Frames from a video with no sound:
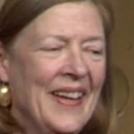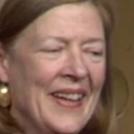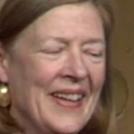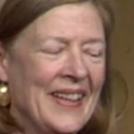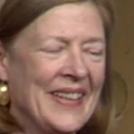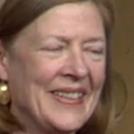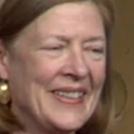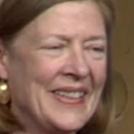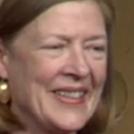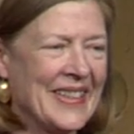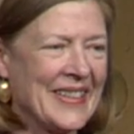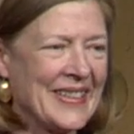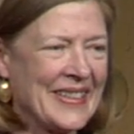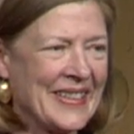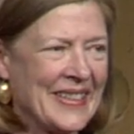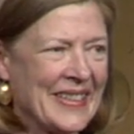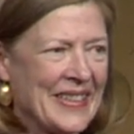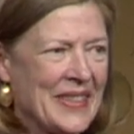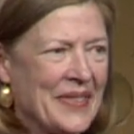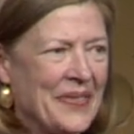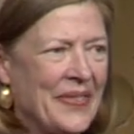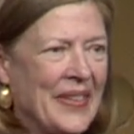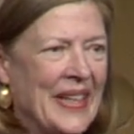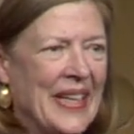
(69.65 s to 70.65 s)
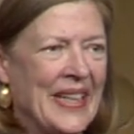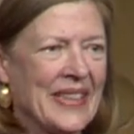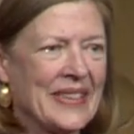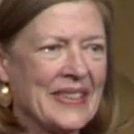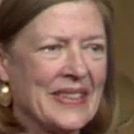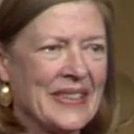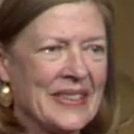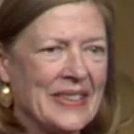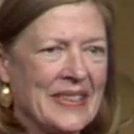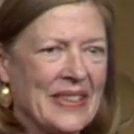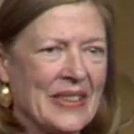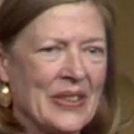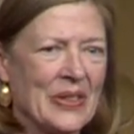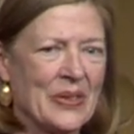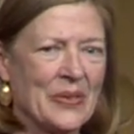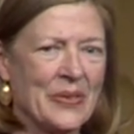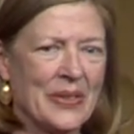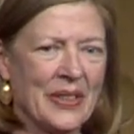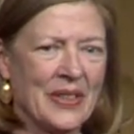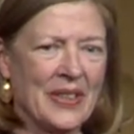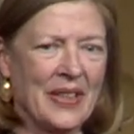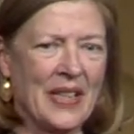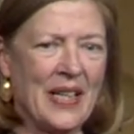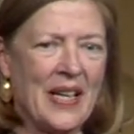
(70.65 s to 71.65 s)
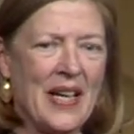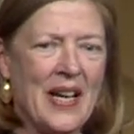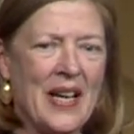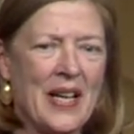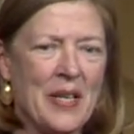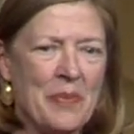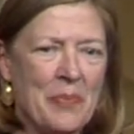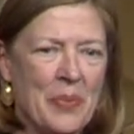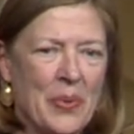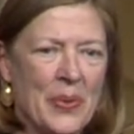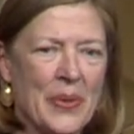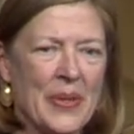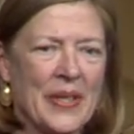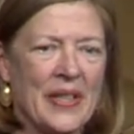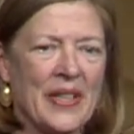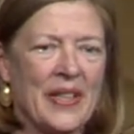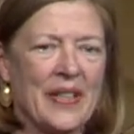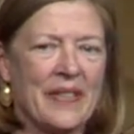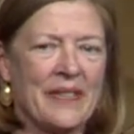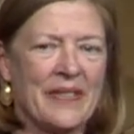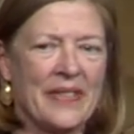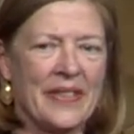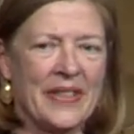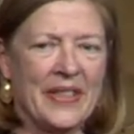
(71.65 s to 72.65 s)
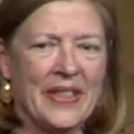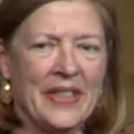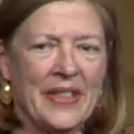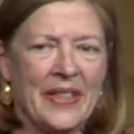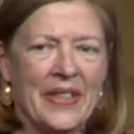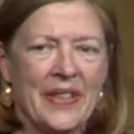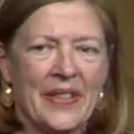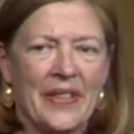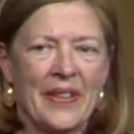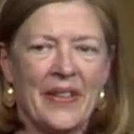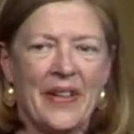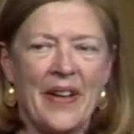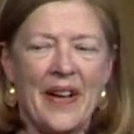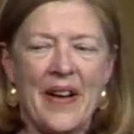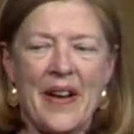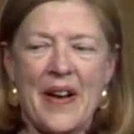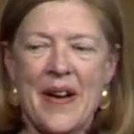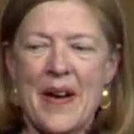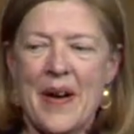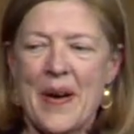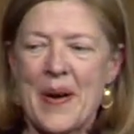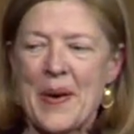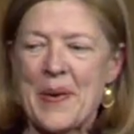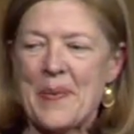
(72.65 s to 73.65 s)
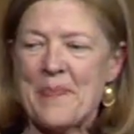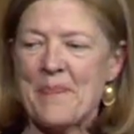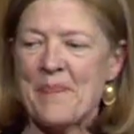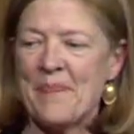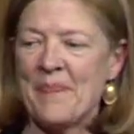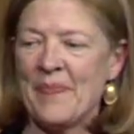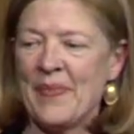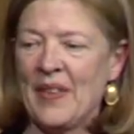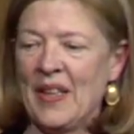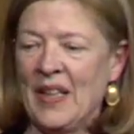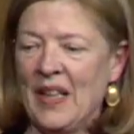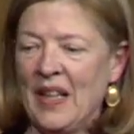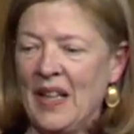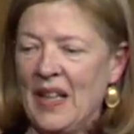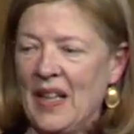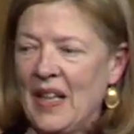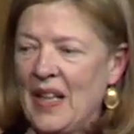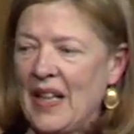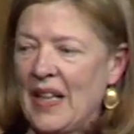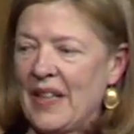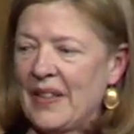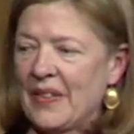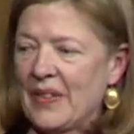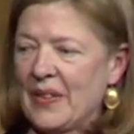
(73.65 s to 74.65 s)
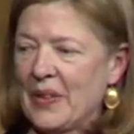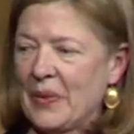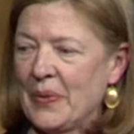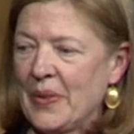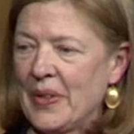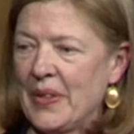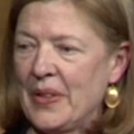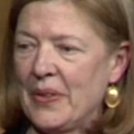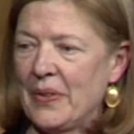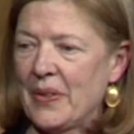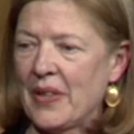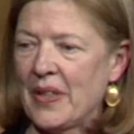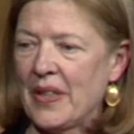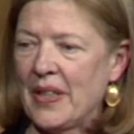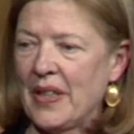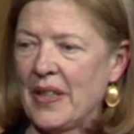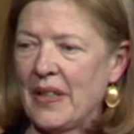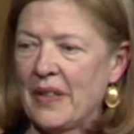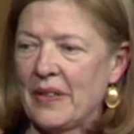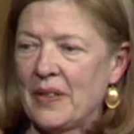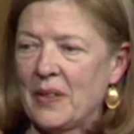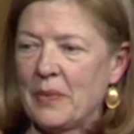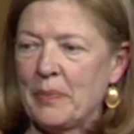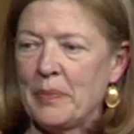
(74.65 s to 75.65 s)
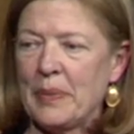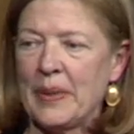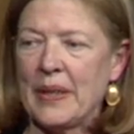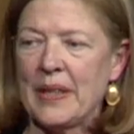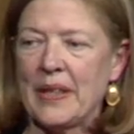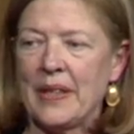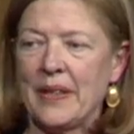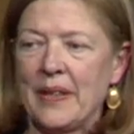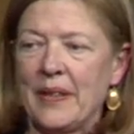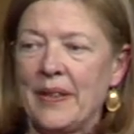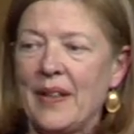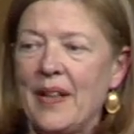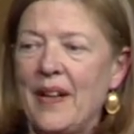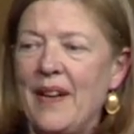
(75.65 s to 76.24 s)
attest to the fact that they're really a high point every year. I don't know where you are, Galen, but